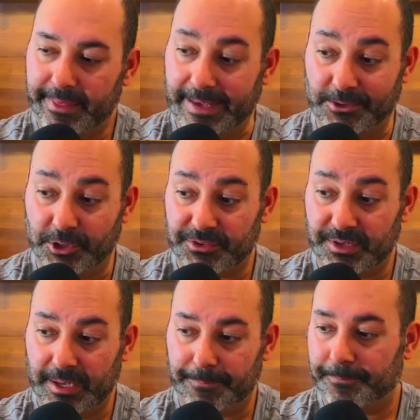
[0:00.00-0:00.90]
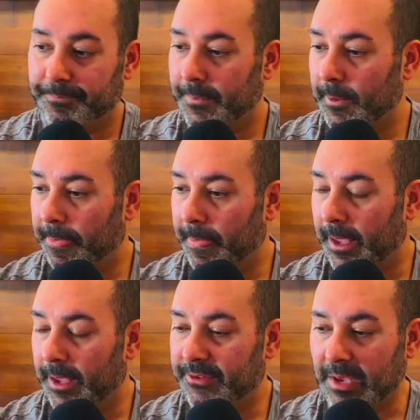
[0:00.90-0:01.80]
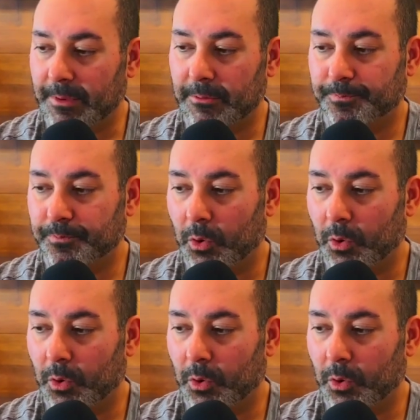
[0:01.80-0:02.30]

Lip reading: The tip segment